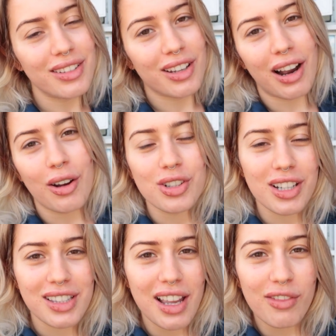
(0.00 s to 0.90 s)
your house
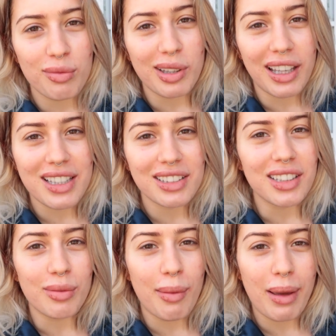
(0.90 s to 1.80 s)
just inevitably gets a
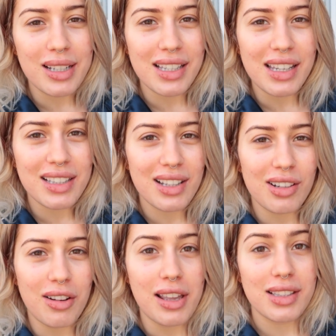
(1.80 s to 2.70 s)
little bit messy.
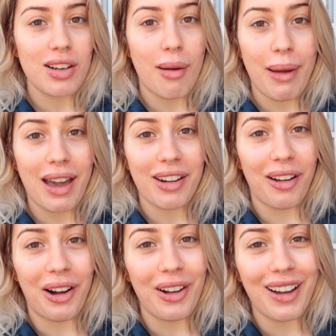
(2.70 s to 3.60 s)
So it's not bad at
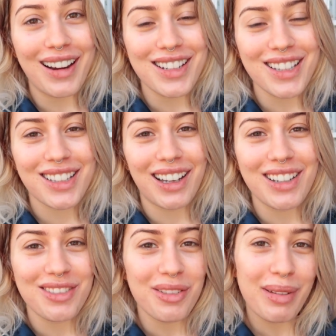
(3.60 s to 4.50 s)
all. I just got
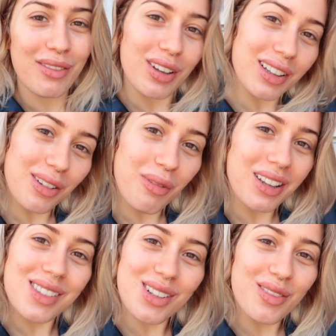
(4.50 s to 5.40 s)
to do a bit of a little
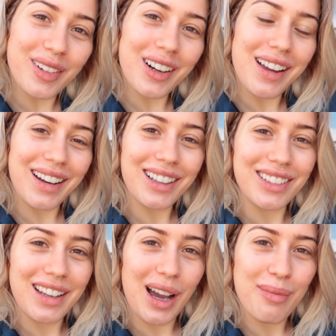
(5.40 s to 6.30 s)
once over and a
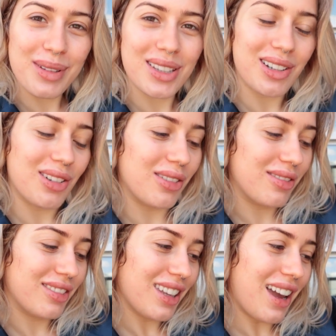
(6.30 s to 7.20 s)
cleanup. So
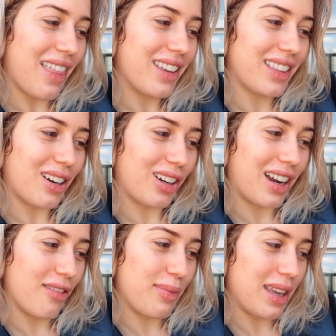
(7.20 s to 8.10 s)
yeah, I think that'll
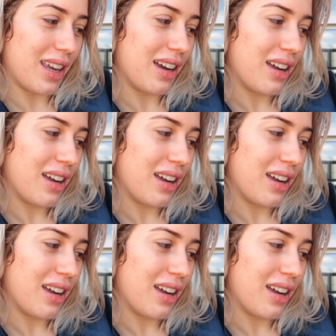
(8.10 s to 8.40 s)
kind of be